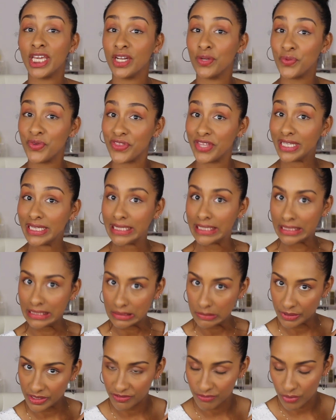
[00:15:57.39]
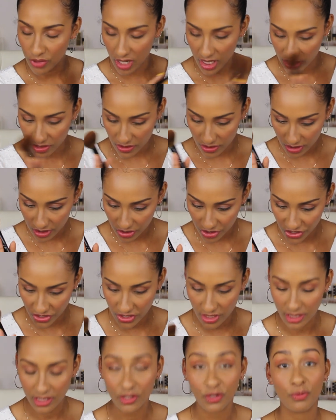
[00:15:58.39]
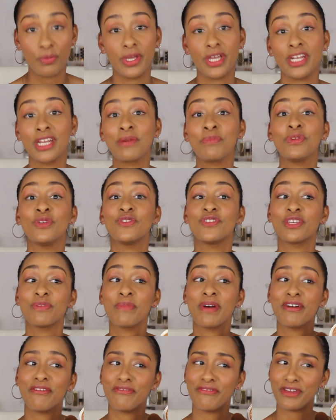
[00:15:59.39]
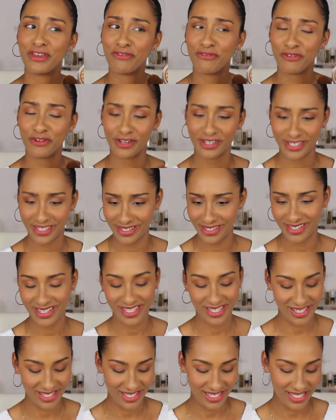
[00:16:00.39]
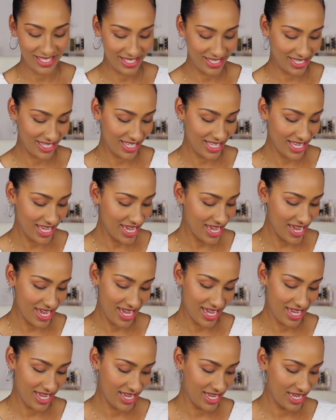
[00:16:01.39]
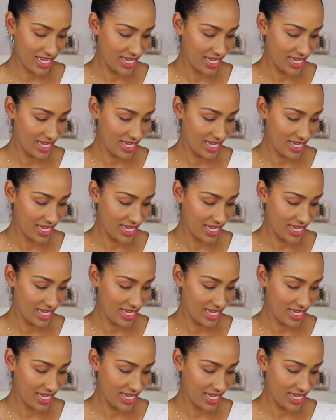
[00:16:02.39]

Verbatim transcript: in with a little bit of bronzer, just a little bit, and I'm using my favorite, the Sisley.